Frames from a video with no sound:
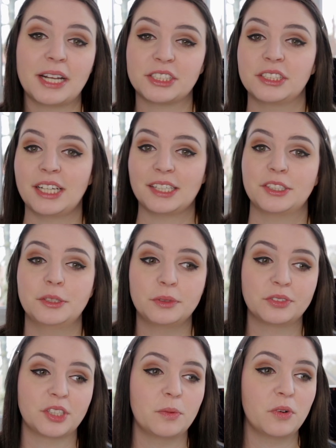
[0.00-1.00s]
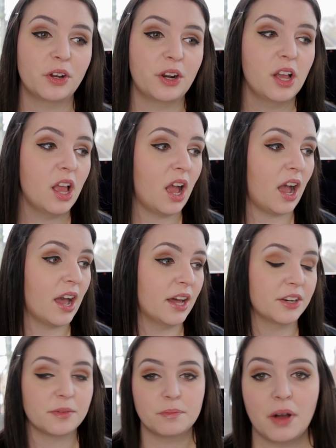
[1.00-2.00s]
matching tattoo with someone,
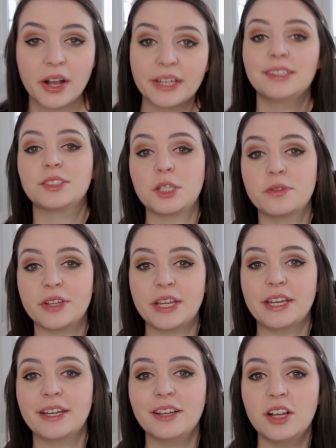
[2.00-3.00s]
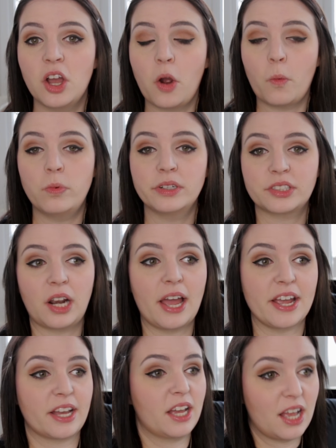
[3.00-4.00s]
and Muggins over here was
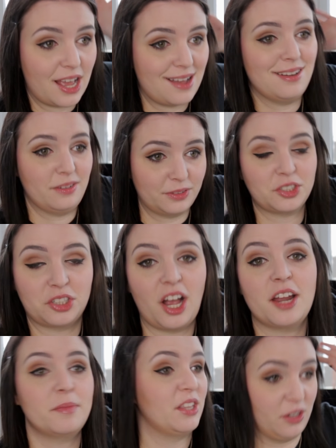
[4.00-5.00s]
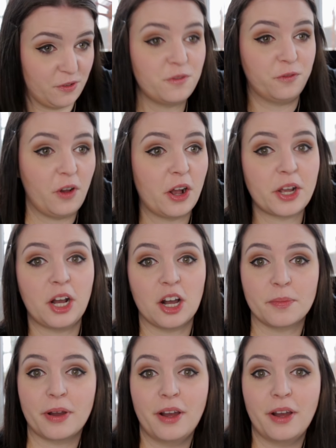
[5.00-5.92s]
like, sign me the fuck up.